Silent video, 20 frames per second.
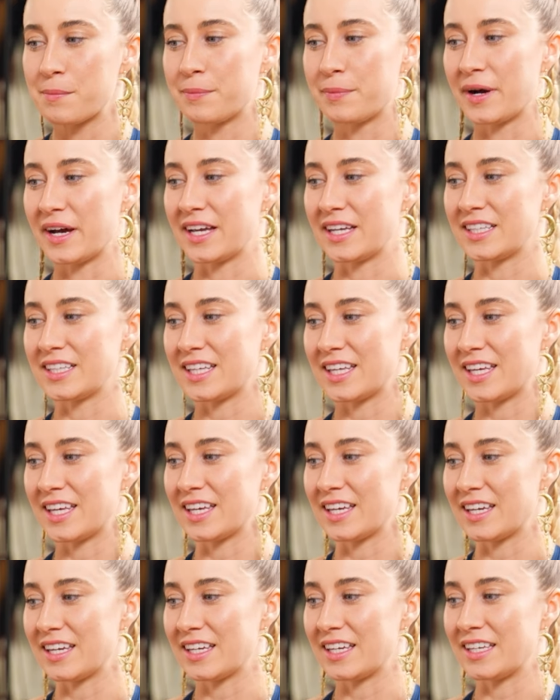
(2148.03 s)
but
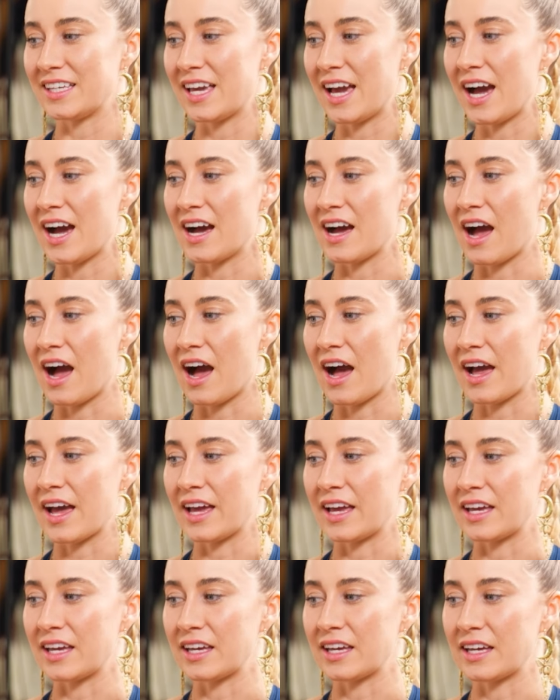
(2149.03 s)
yeah,
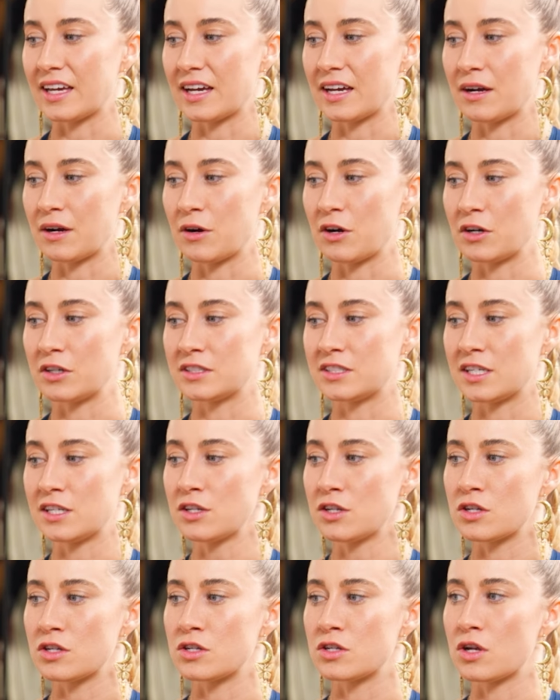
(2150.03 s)
I
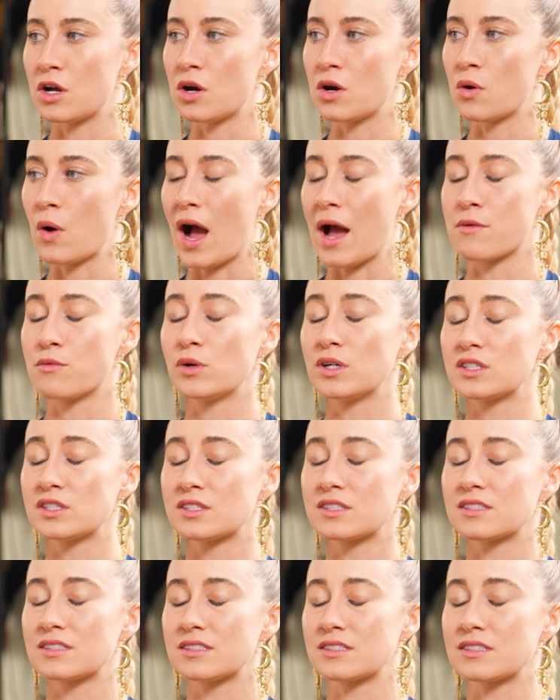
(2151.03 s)
didn't know. I
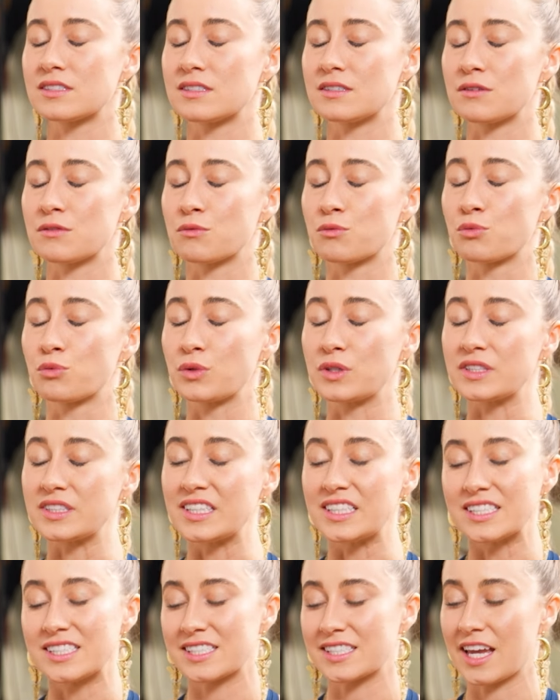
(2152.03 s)
was
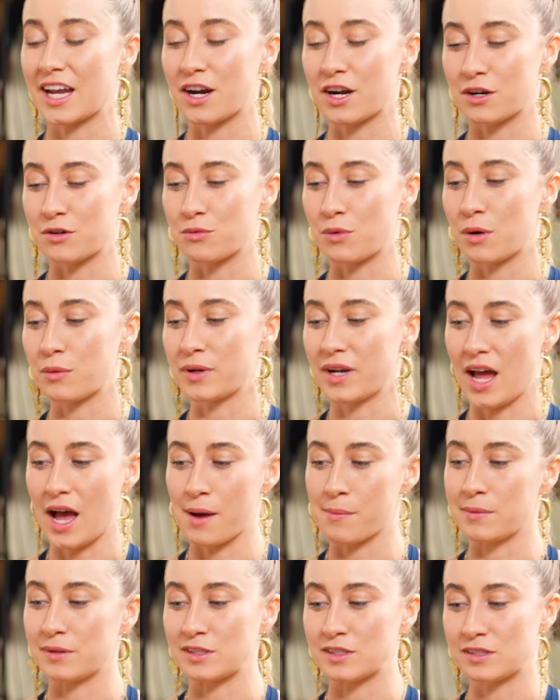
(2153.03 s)
really scared what would
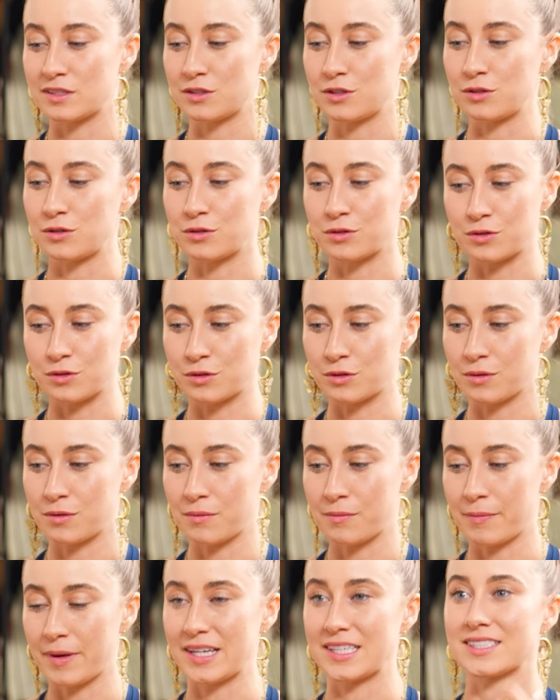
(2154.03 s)
happen to
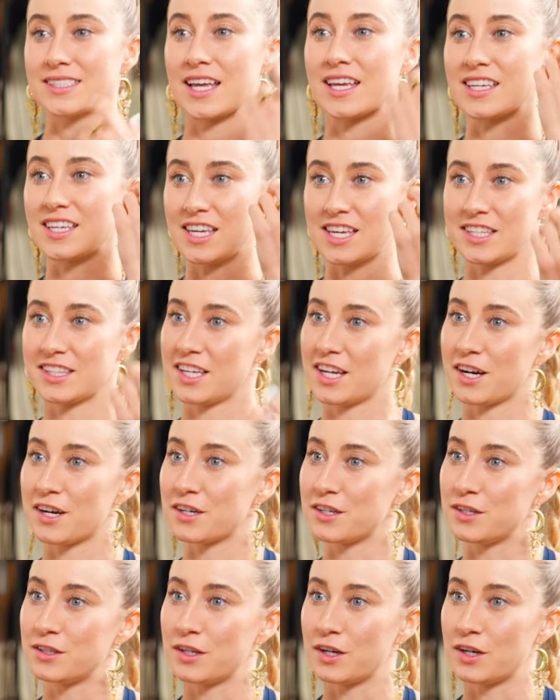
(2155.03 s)
my psyche in there, you